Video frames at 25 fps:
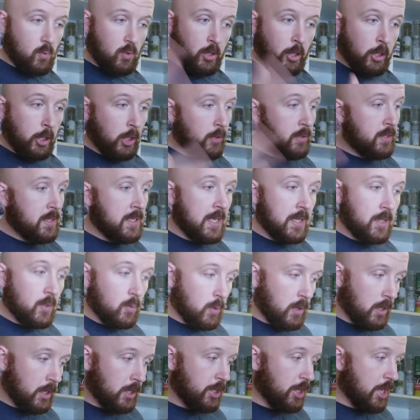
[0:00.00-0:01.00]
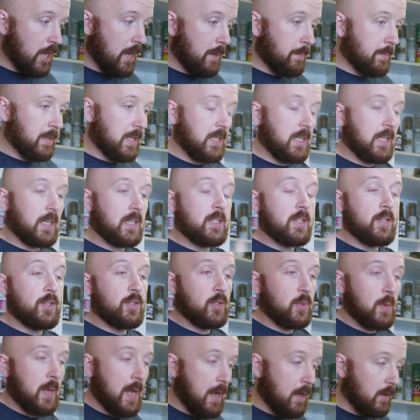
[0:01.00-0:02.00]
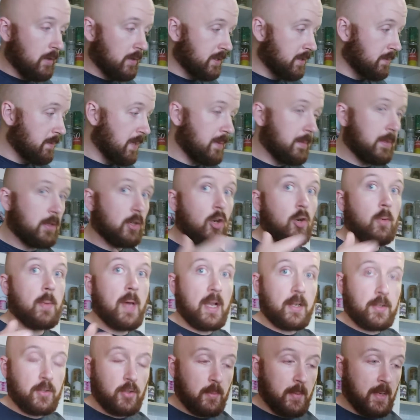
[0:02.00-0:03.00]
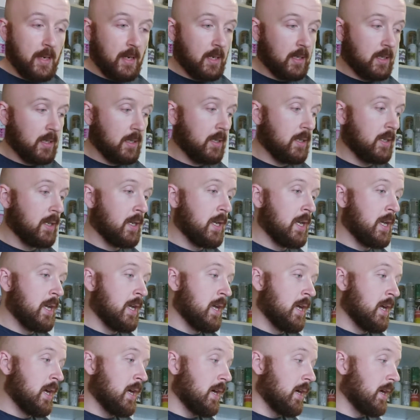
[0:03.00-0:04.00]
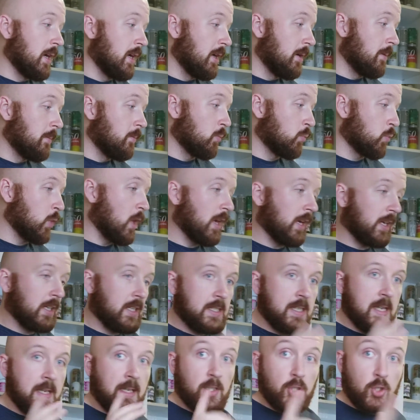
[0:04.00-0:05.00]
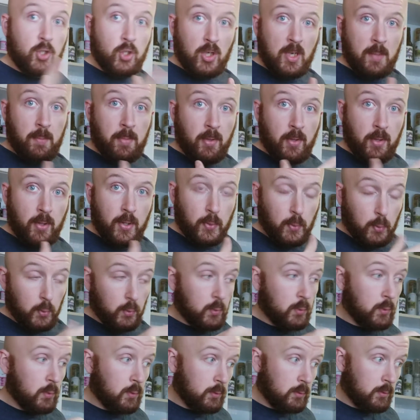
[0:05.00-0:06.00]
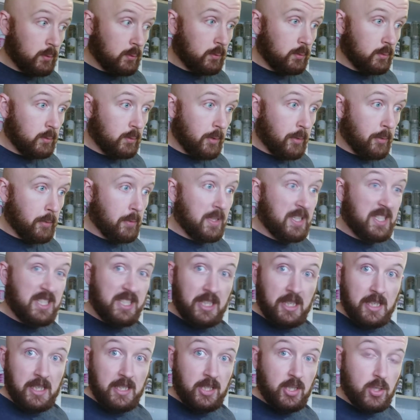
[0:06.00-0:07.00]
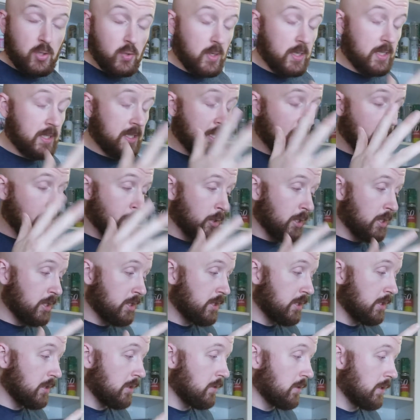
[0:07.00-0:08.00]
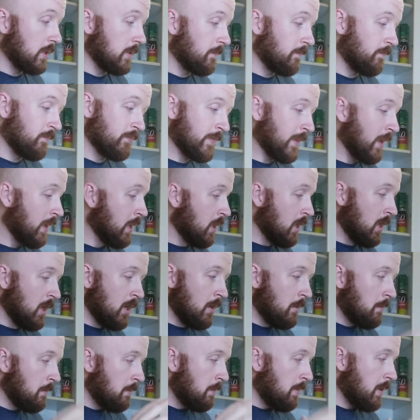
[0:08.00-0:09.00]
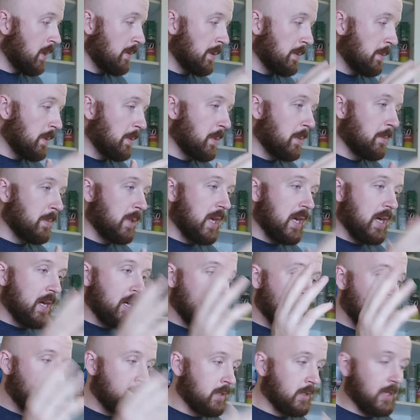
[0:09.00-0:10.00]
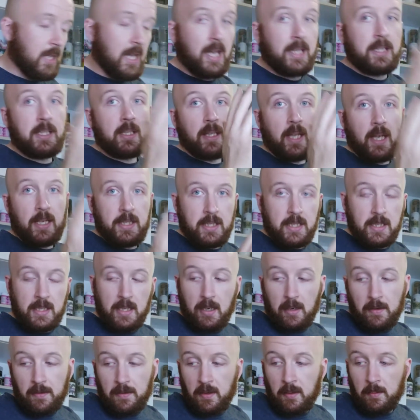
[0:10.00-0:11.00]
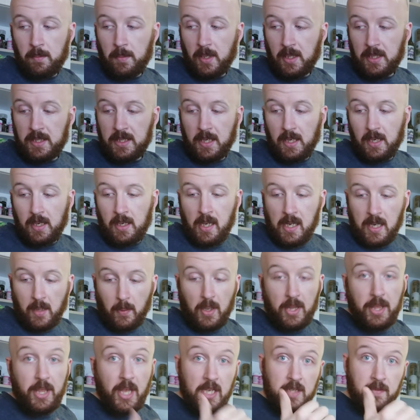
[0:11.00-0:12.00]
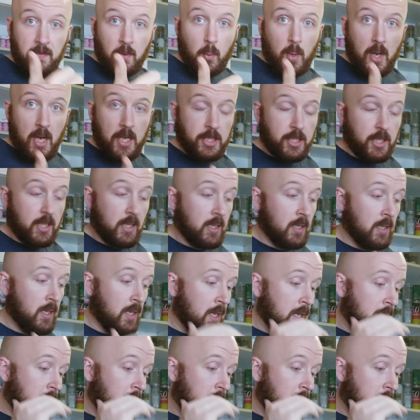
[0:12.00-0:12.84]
closing down the workshop, getting into the new house, maybe going back to America. Probably going to take a trip through the city's streets here pretty soon, and blah blah blah blah blah. Lots and lots of stuff. But anyway, thanks for watching,